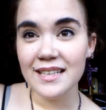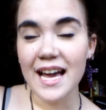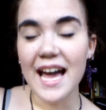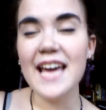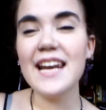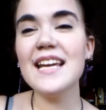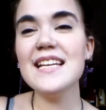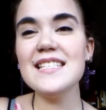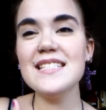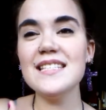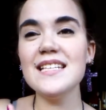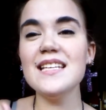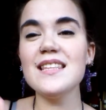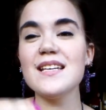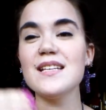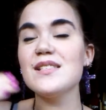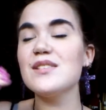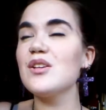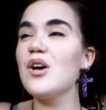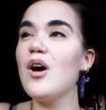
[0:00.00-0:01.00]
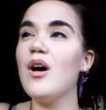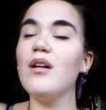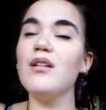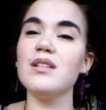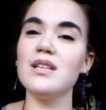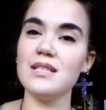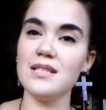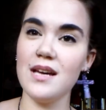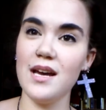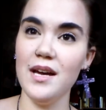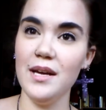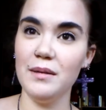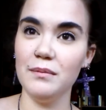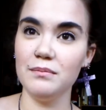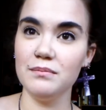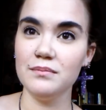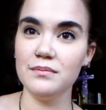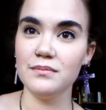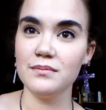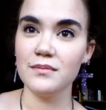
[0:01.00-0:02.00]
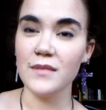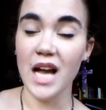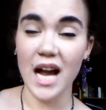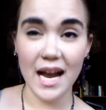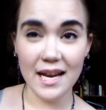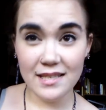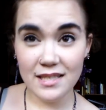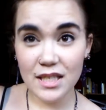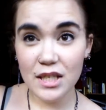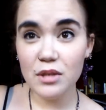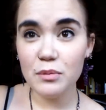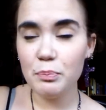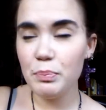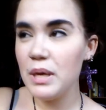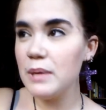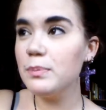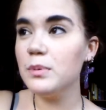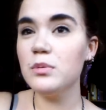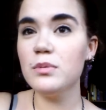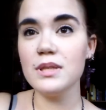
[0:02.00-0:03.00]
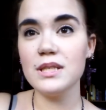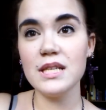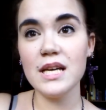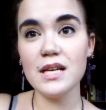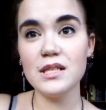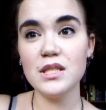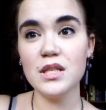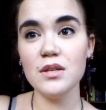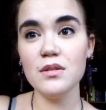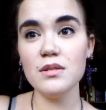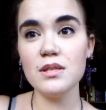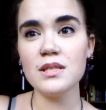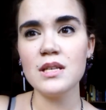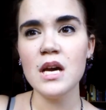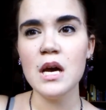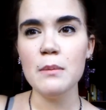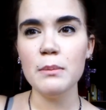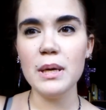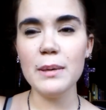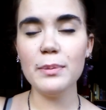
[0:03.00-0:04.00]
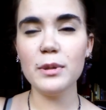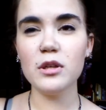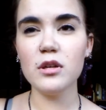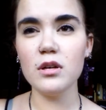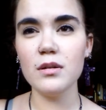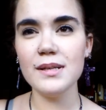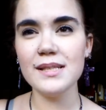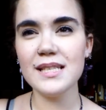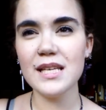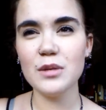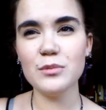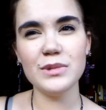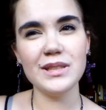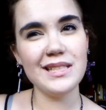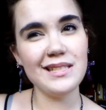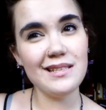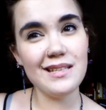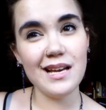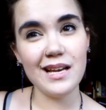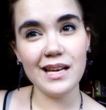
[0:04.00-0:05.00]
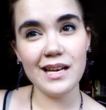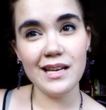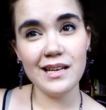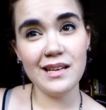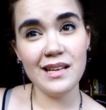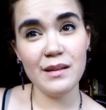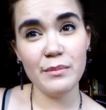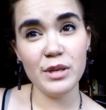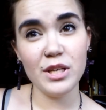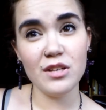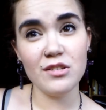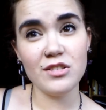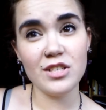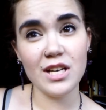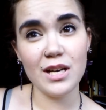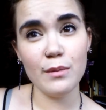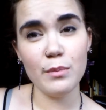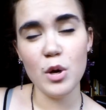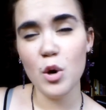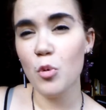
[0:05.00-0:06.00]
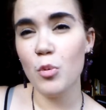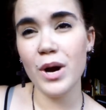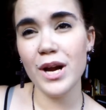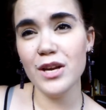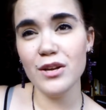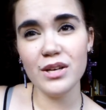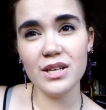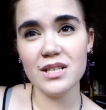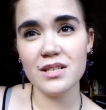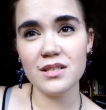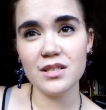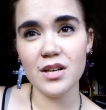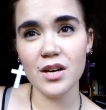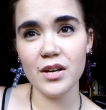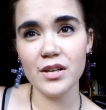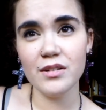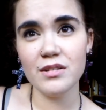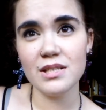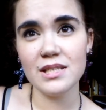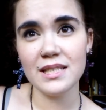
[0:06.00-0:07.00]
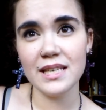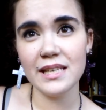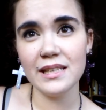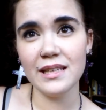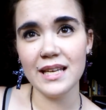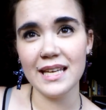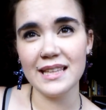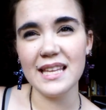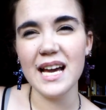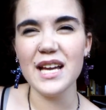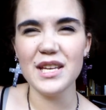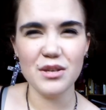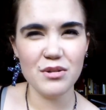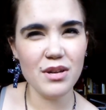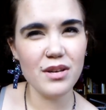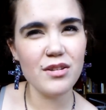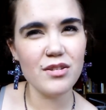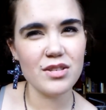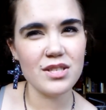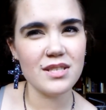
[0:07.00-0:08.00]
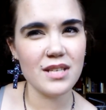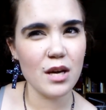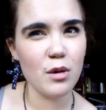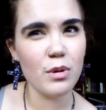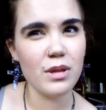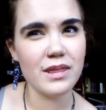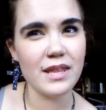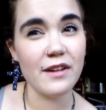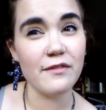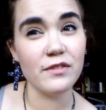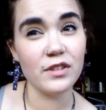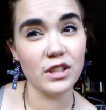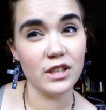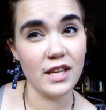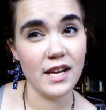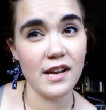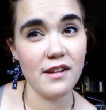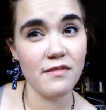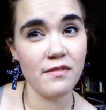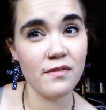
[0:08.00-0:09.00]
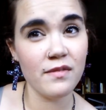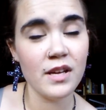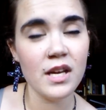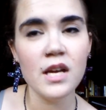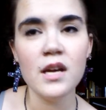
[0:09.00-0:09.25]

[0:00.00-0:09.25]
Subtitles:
And I see this all the time. I see people with tattoos. People are always saying, well, isn't that going to inhibit your job? Why are you going to scar your skin like that? You know you're stuck with that for life.